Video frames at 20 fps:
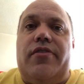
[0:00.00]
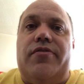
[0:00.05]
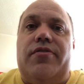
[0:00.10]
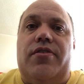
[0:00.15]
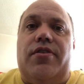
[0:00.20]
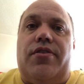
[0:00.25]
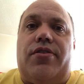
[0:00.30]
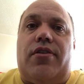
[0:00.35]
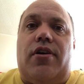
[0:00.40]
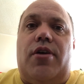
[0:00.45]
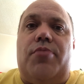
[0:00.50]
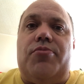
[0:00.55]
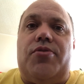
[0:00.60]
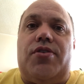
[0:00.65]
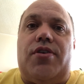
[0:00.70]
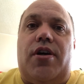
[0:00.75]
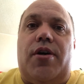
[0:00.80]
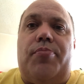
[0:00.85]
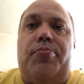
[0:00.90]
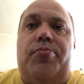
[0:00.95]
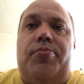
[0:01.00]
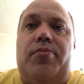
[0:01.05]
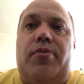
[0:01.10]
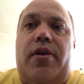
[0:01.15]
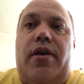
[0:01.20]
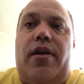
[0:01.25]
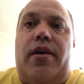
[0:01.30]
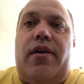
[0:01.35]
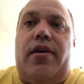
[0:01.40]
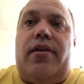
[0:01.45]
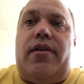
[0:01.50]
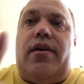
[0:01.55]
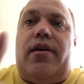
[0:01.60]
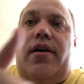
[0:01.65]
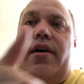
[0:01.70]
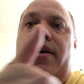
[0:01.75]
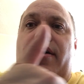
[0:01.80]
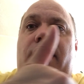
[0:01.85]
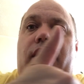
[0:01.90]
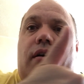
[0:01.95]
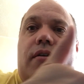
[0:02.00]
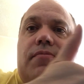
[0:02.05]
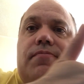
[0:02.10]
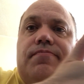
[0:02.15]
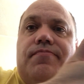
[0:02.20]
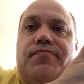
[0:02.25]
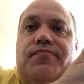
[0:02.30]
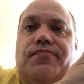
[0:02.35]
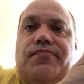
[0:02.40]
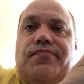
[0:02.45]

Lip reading: give it a thumbs up and